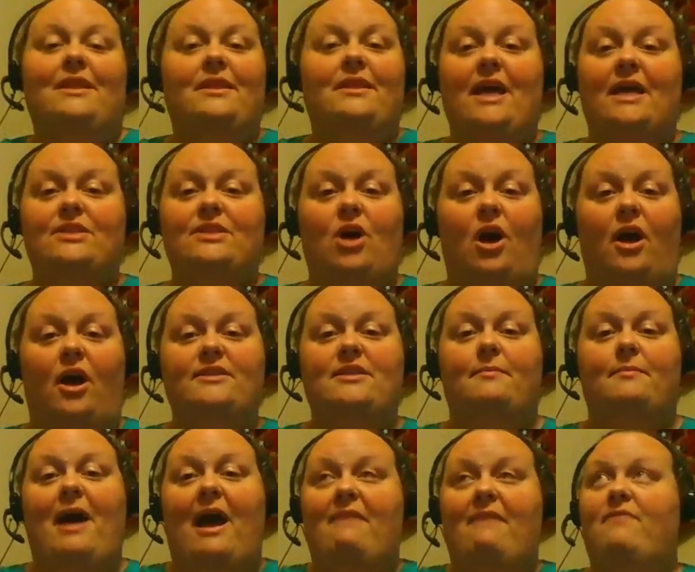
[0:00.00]
That's
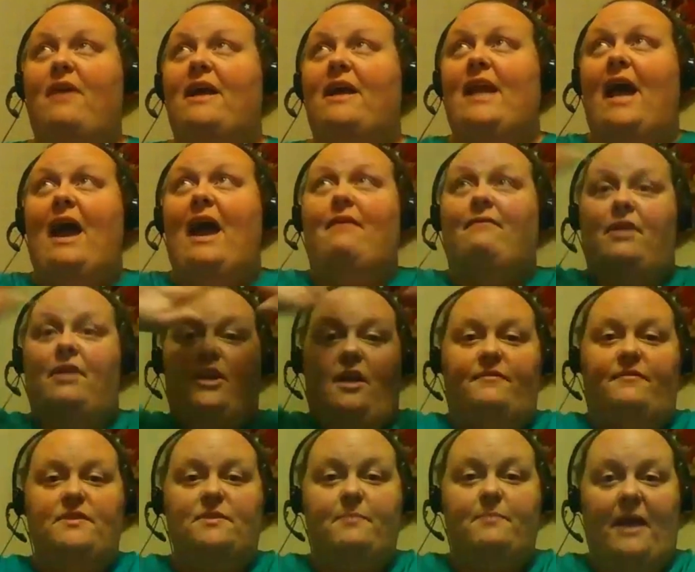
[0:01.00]
awesome. I find I have
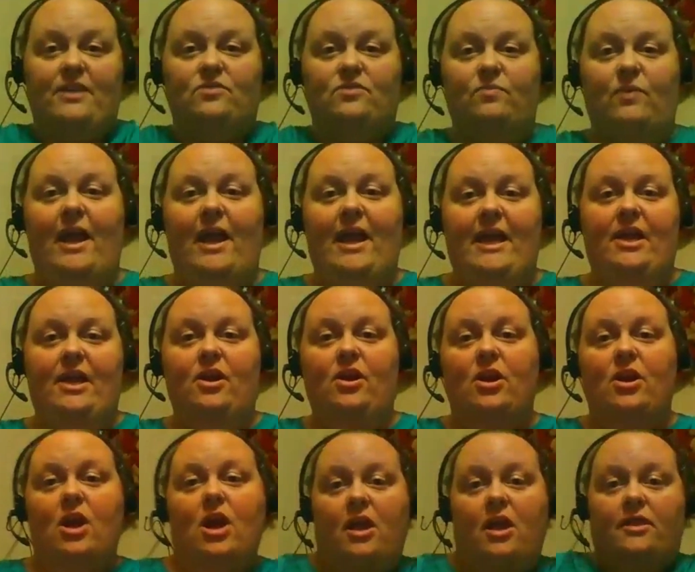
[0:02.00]
enough space right
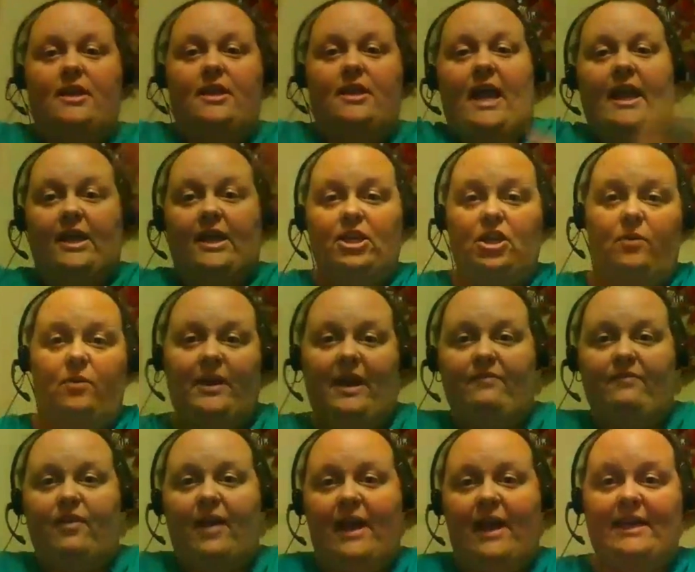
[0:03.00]
here that I can do
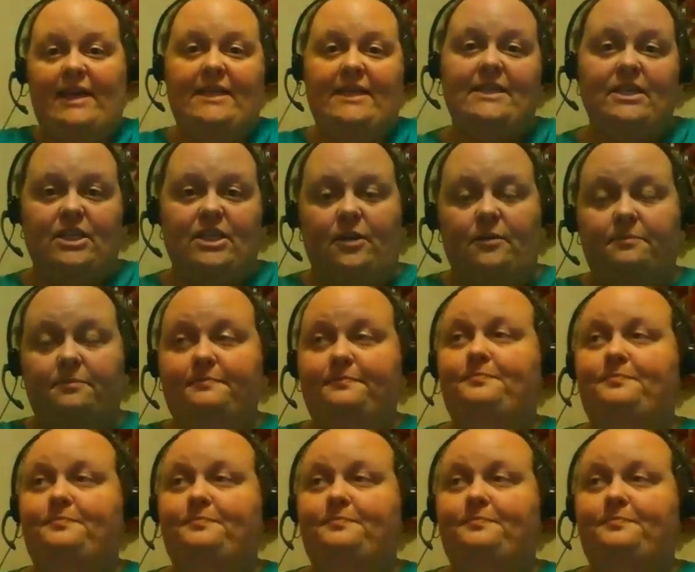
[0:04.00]
whatever I need to do.